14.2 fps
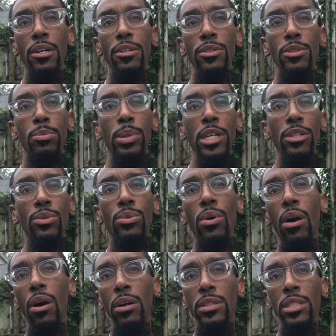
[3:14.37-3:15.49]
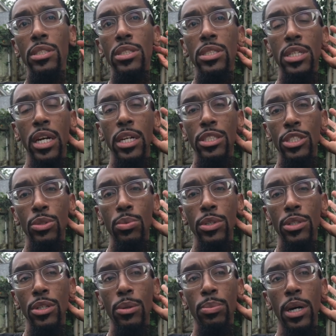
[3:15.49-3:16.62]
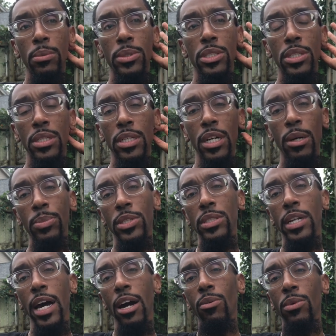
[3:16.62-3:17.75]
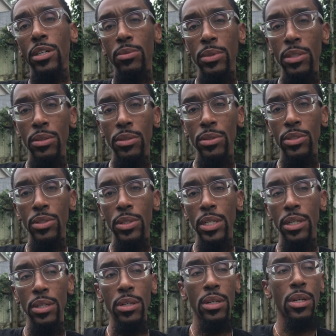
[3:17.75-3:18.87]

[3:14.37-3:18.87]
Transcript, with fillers: you'd been through all these changes with your publishing company. Now what are we going to do here?